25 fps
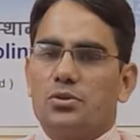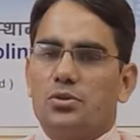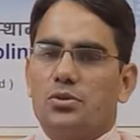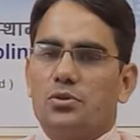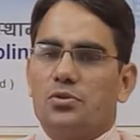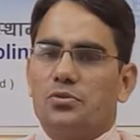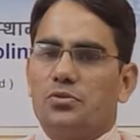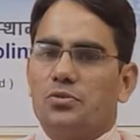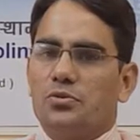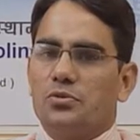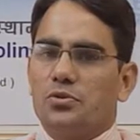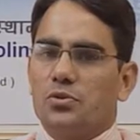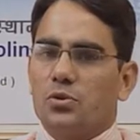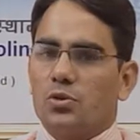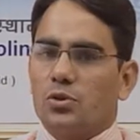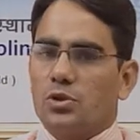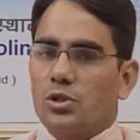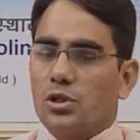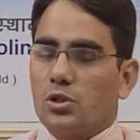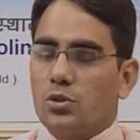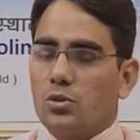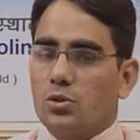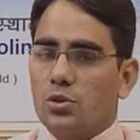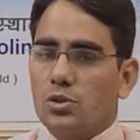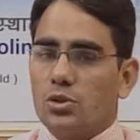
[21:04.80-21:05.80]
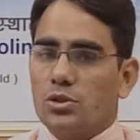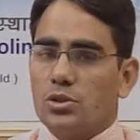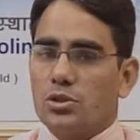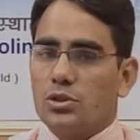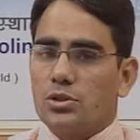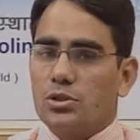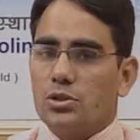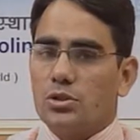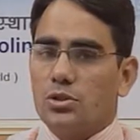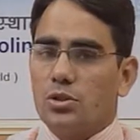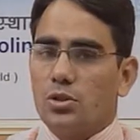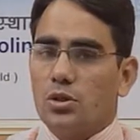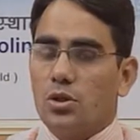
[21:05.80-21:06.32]
of total cost
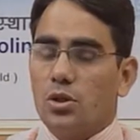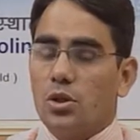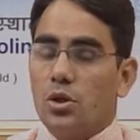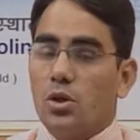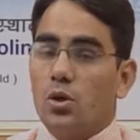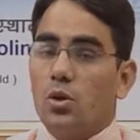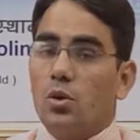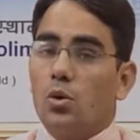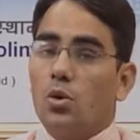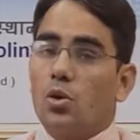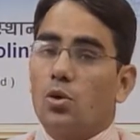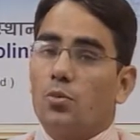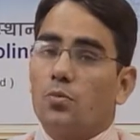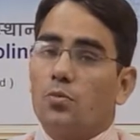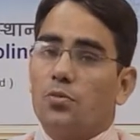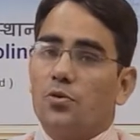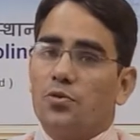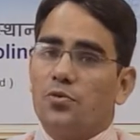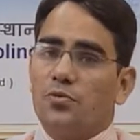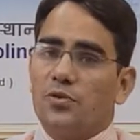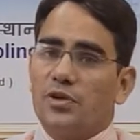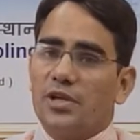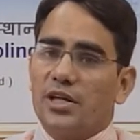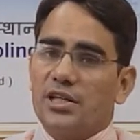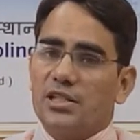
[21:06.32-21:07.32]
or profit